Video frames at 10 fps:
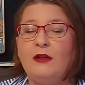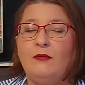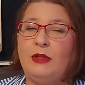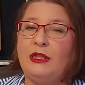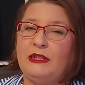
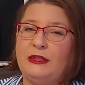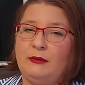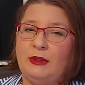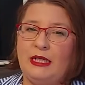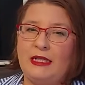but it
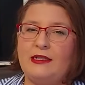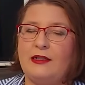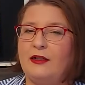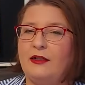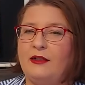will last
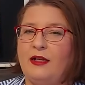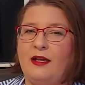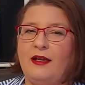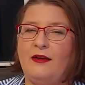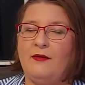
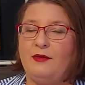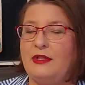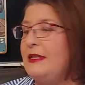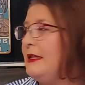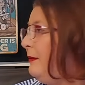her
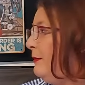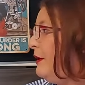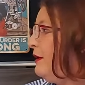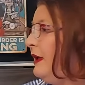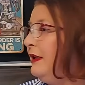this
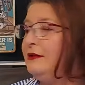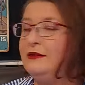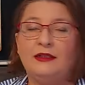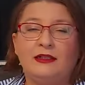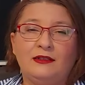summer, and
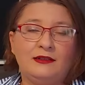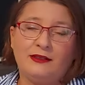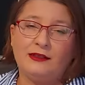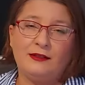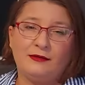
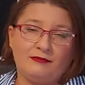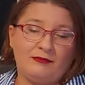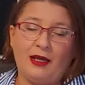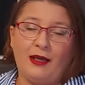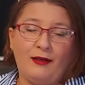there's
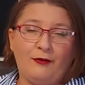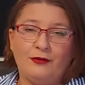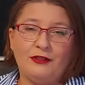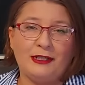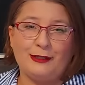I
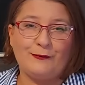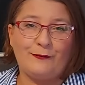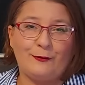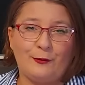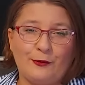couldn't ask
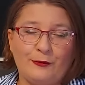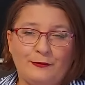for more.